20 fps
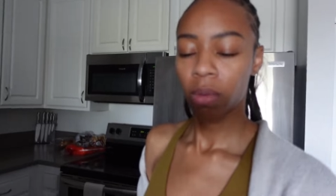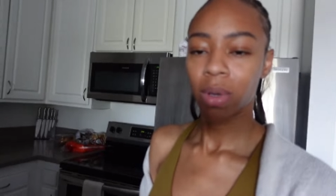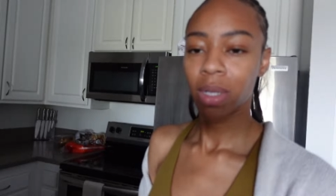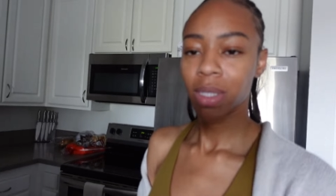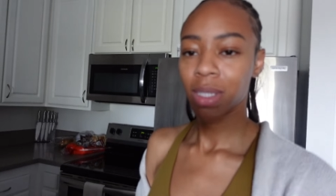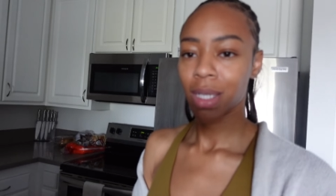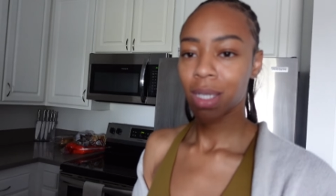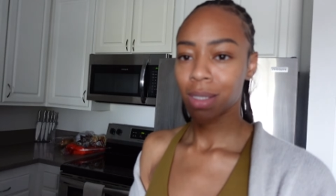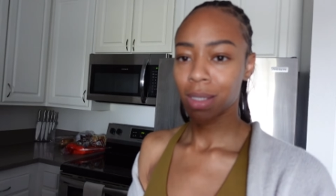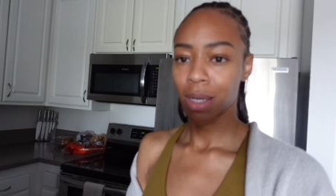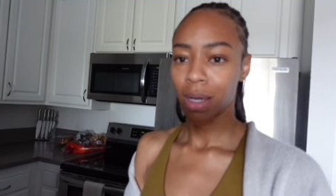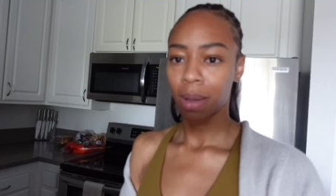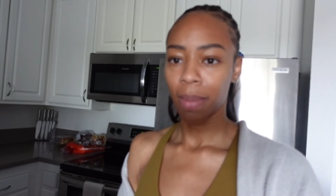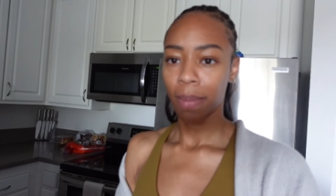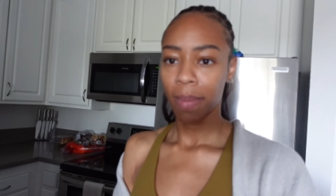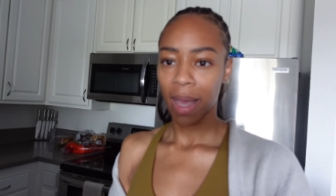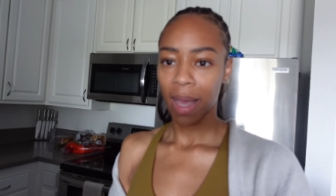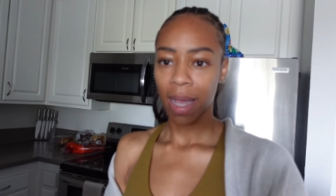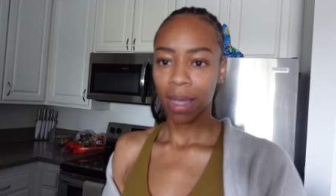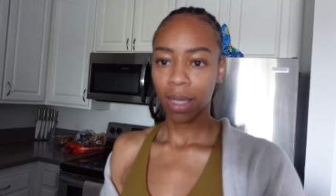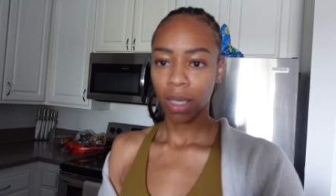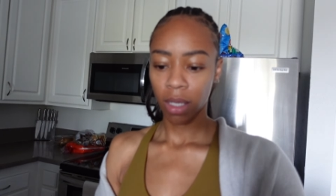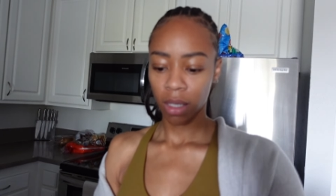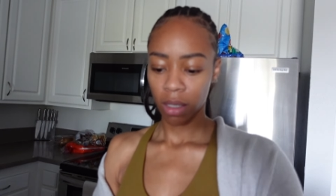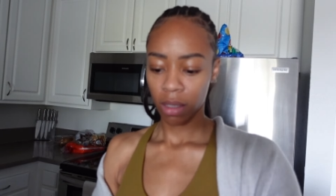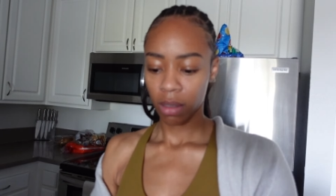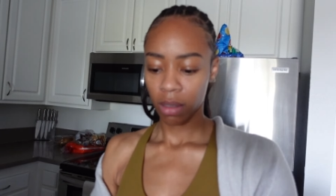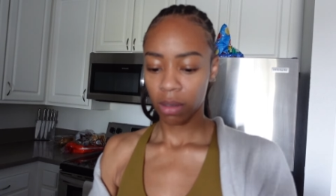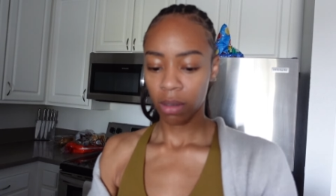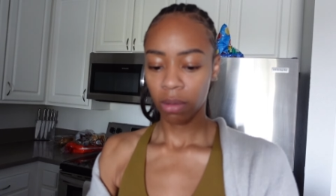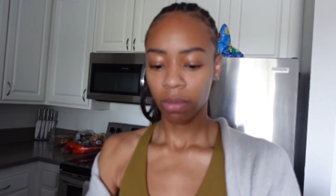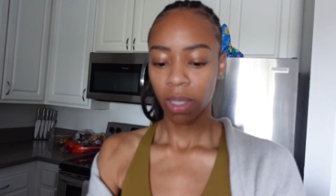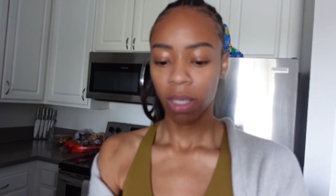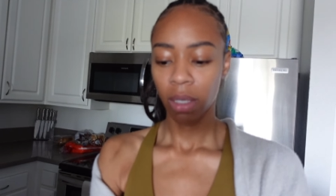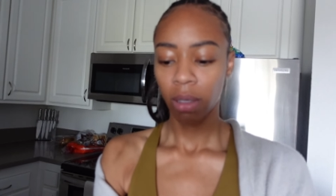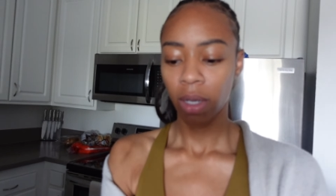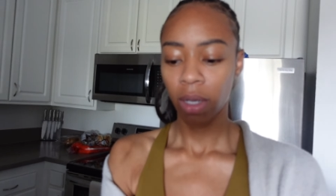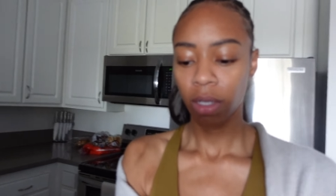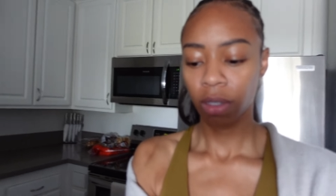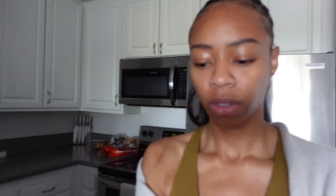once I start unpacking, oh wait,
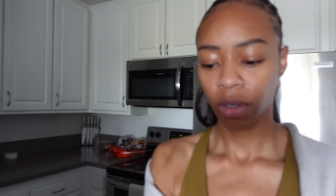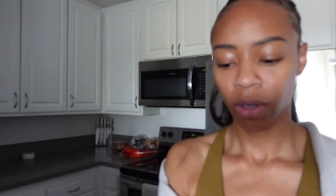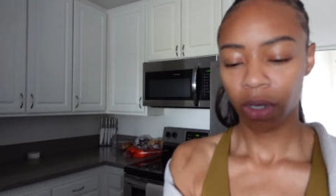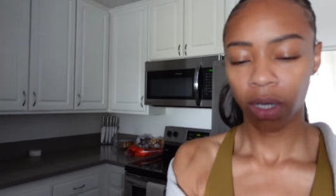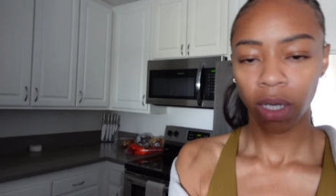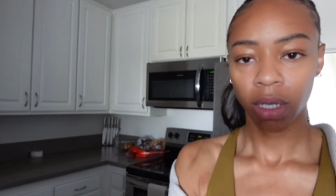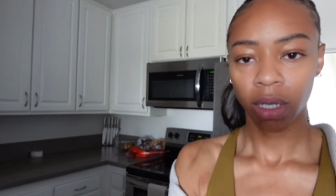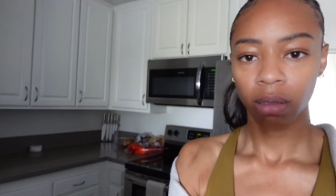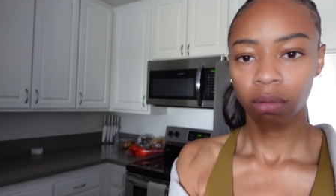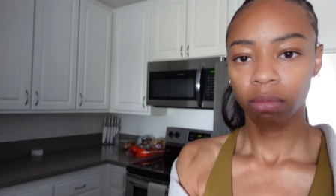you guys are cooking.